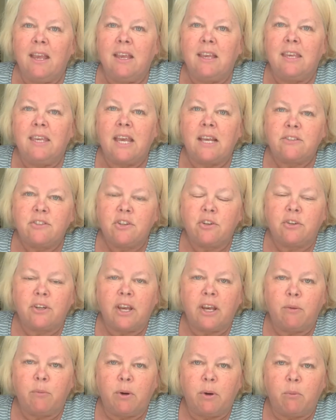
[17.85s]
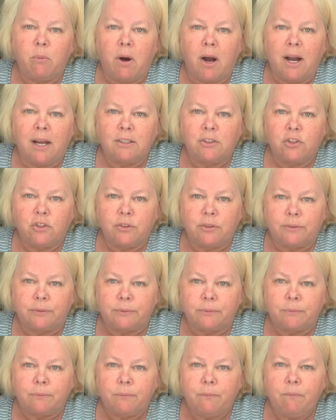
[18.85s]
Yesterday, we watched
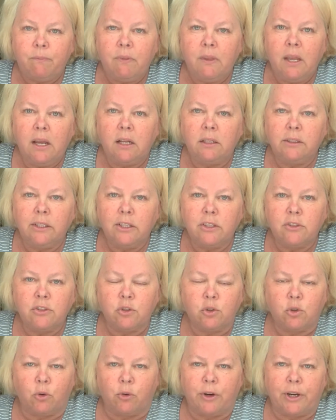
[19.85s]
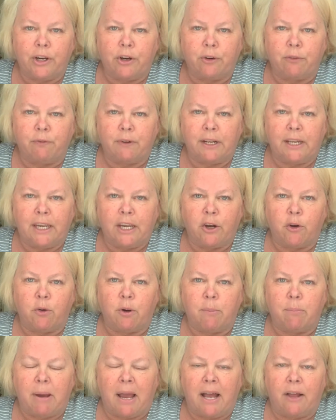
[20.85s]
a little story or video
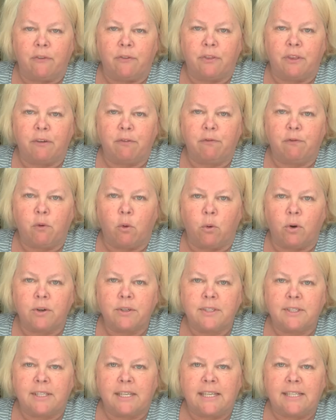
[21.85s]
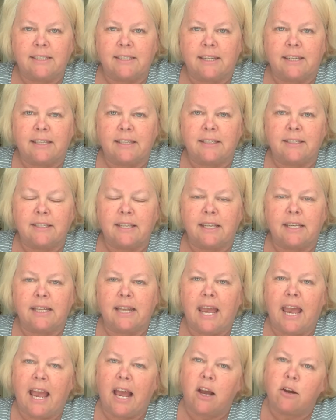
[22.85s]
about the 4 seasons
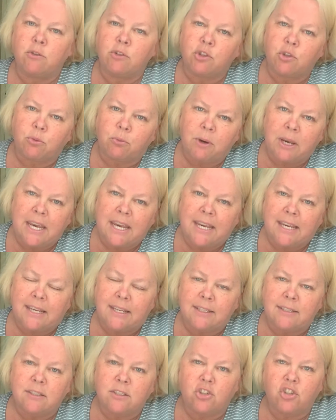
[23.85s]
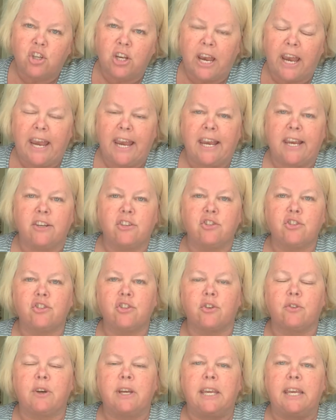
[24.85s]
and how trees change
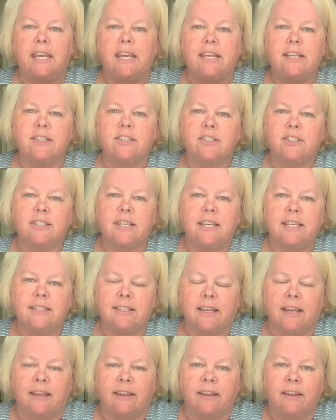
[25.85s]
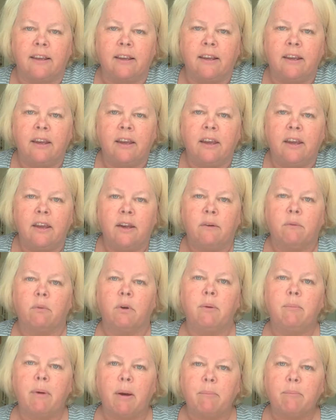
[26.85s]
during each season.
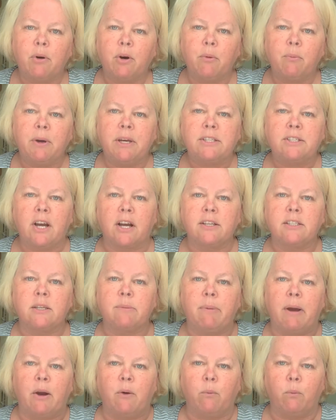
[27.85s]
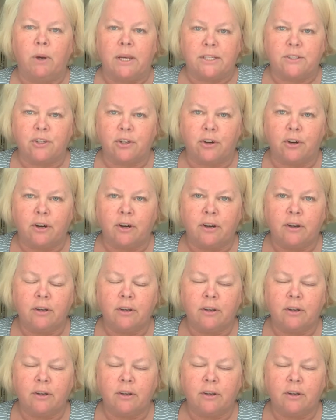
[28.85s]
Remember, we talked about winter.